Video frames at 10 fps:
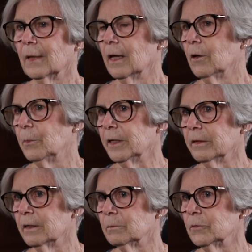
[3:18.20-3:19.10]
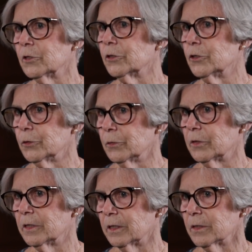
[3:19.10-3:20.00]
helping them to do
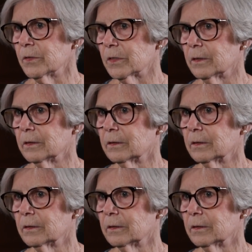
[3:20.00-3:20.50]
things.